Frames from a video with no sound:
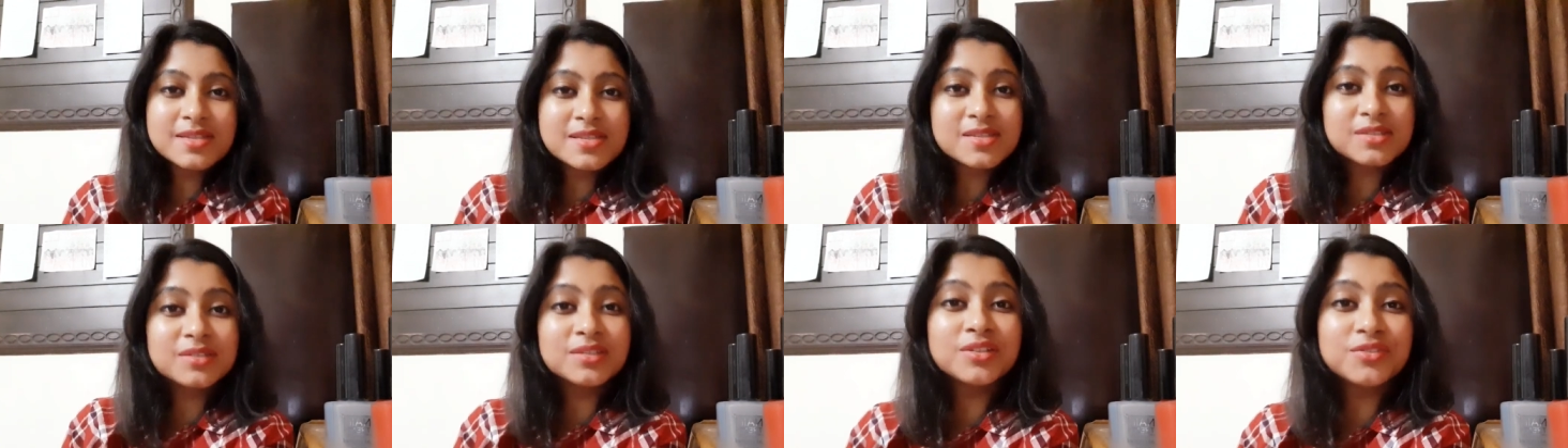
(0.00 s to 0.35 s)

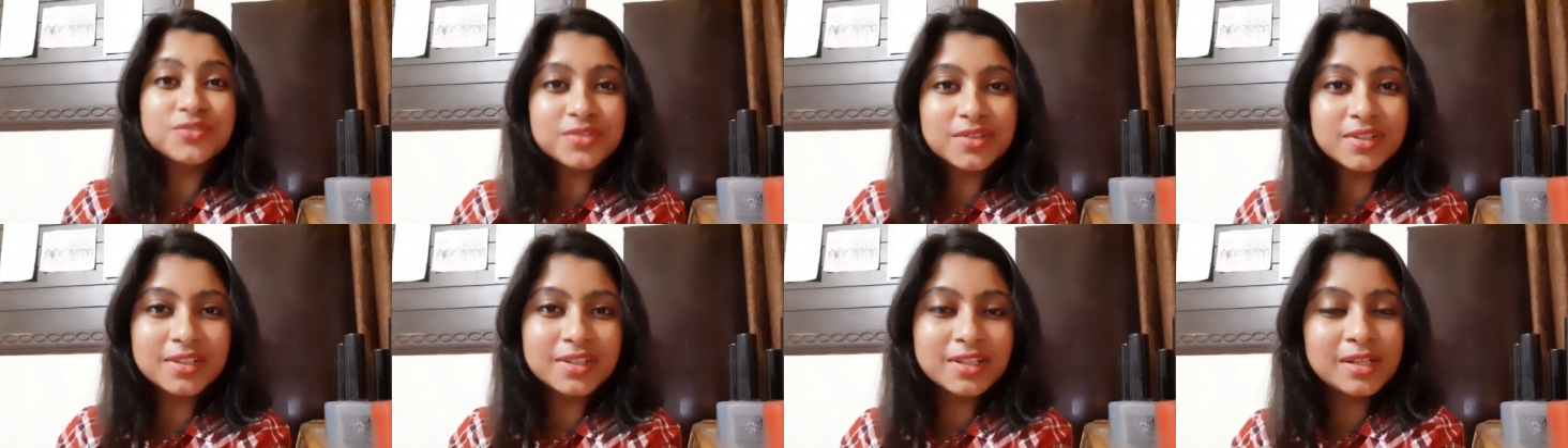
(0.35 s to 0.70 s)
So
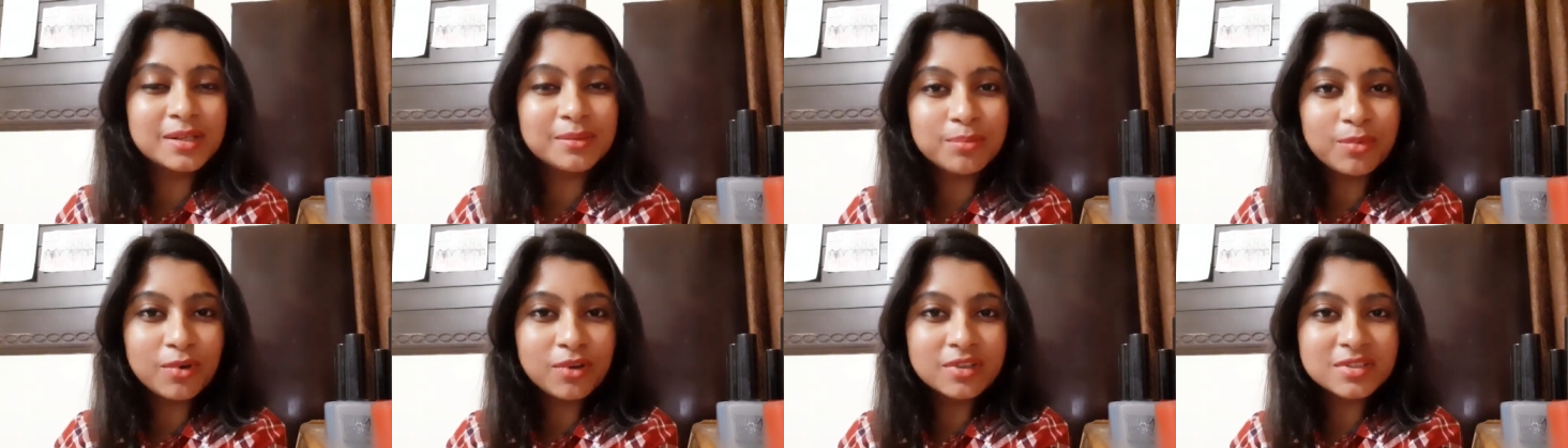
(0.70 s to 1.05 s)
if you're a
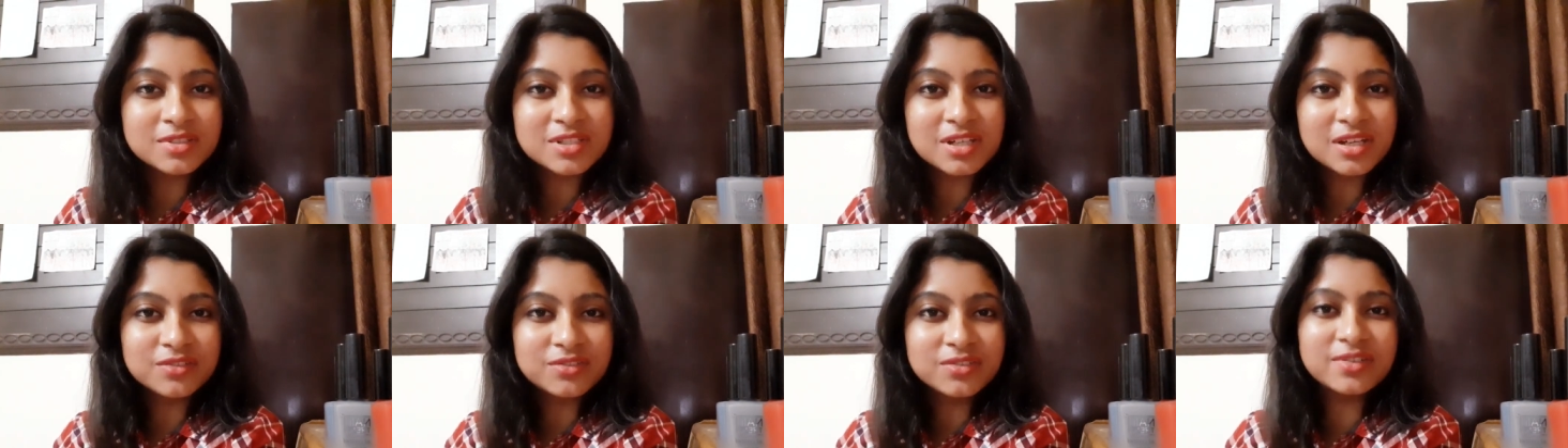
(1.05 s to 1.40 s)
nail
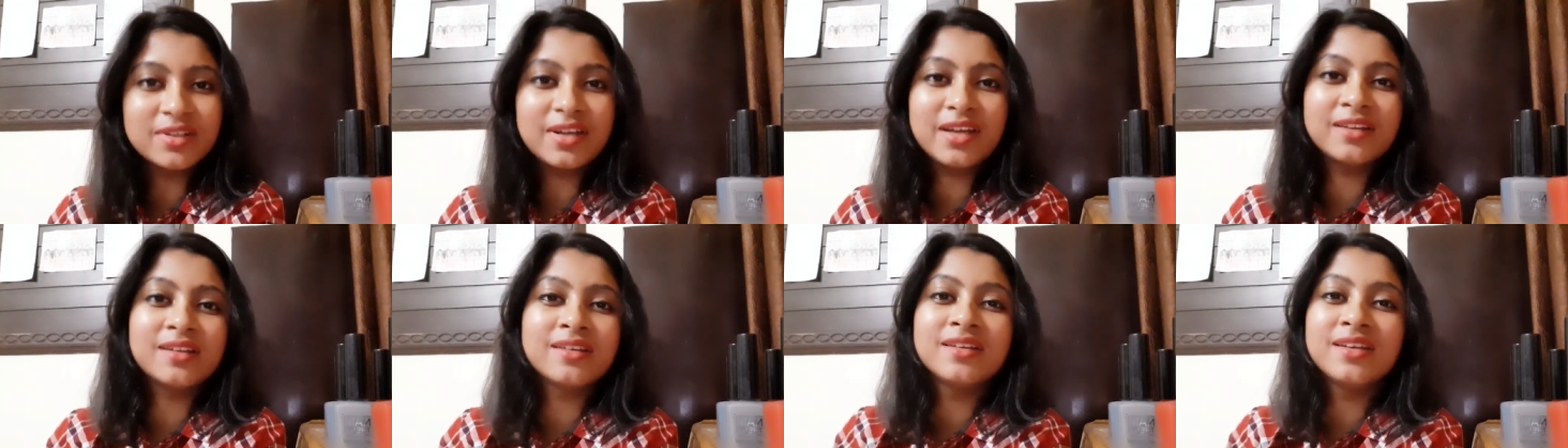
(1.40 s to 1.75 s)
polish lover
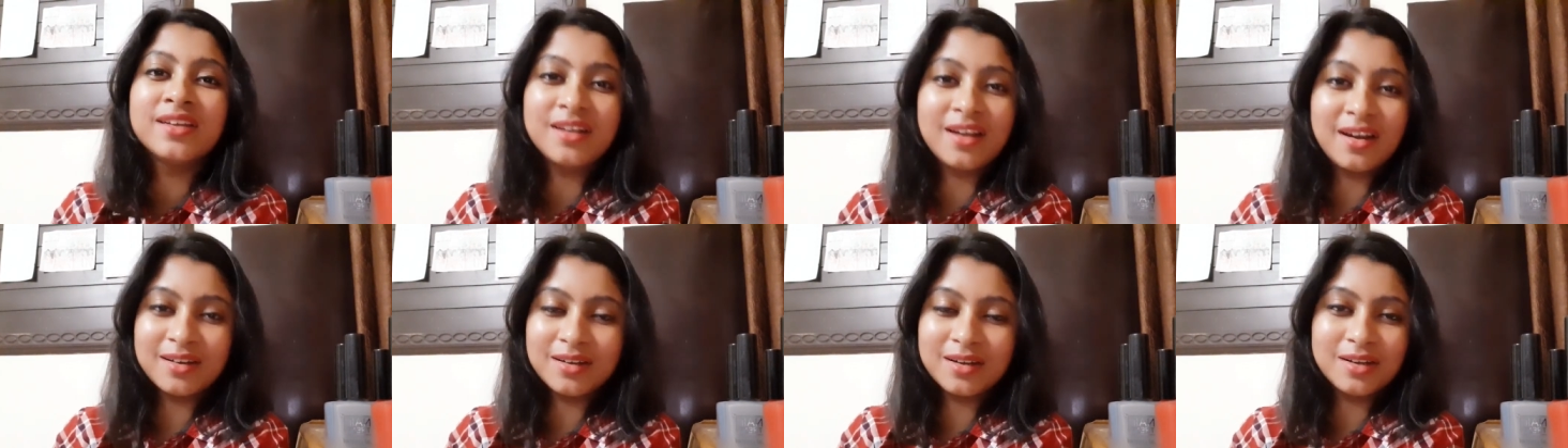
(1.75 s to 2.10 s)
and a
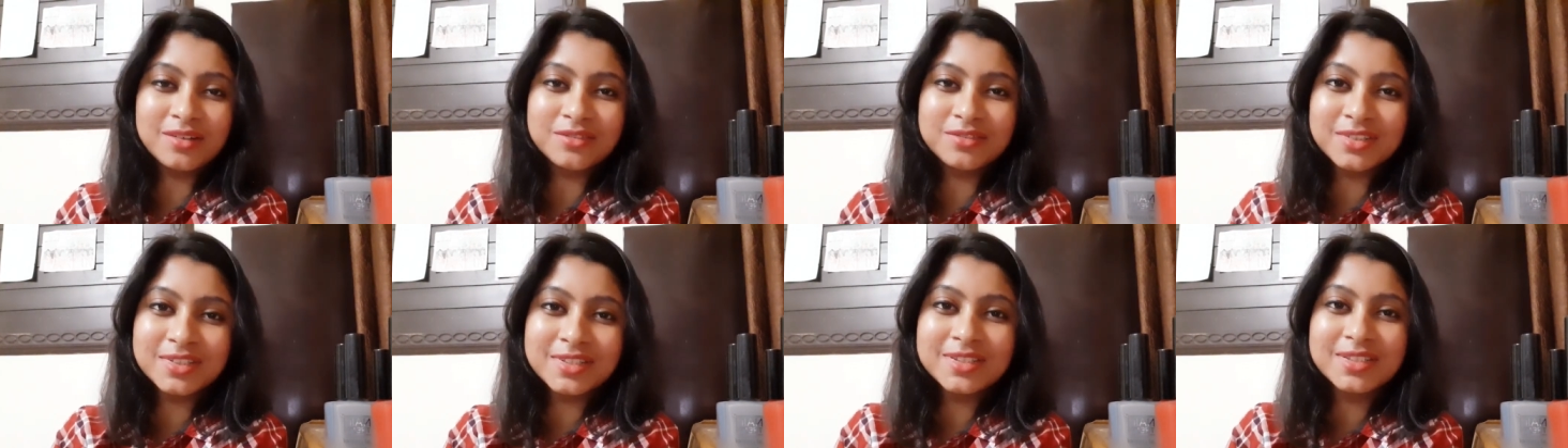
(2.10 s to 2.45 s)
nail art lover,